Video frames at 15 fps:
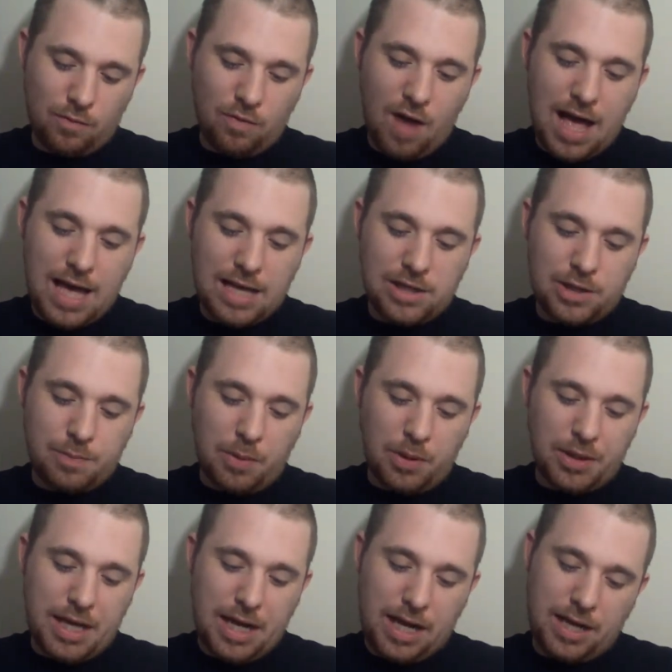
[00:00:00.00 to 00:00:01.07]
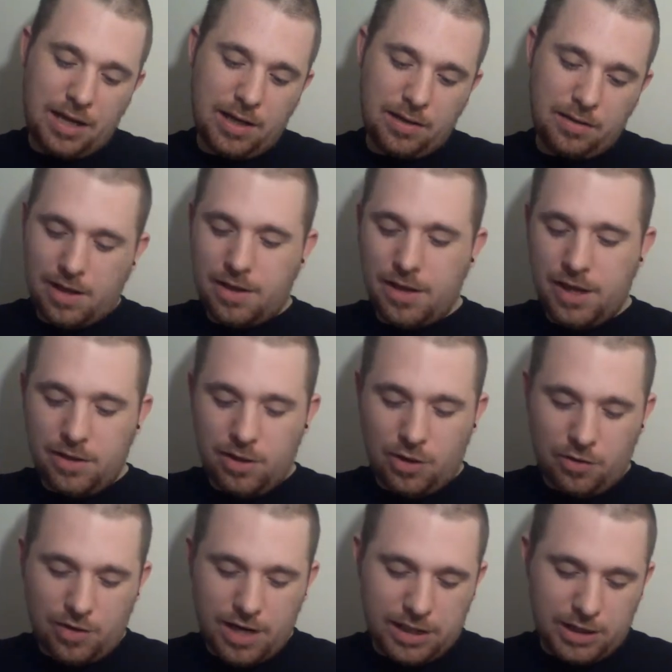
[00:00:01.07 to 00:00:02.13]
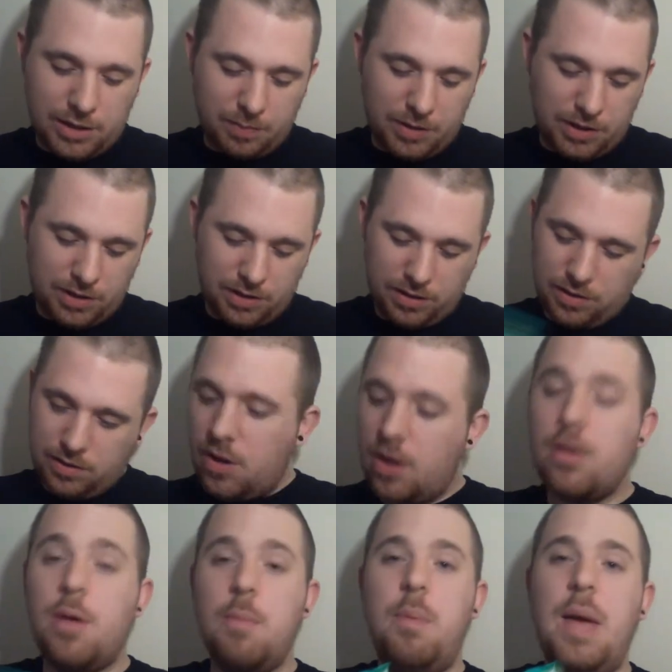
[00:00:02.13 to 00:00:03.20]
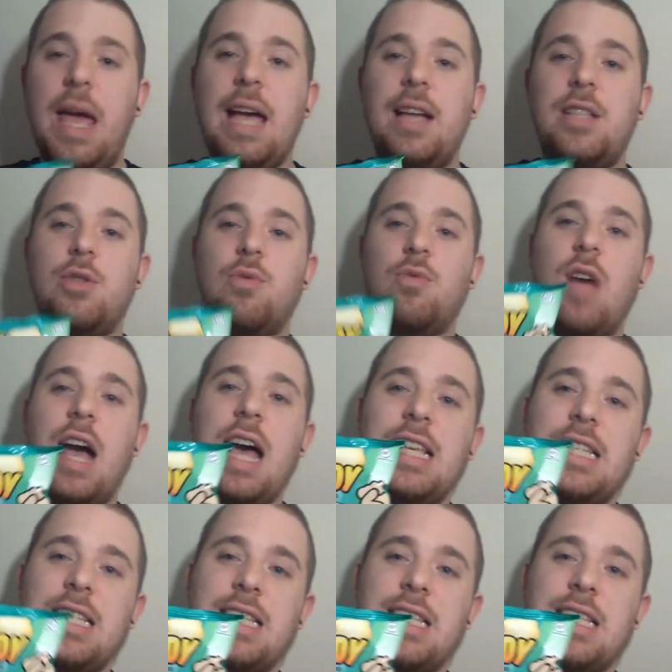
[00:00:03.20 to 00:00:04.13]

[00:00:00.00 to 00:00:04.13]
I think the crisps, the baked rice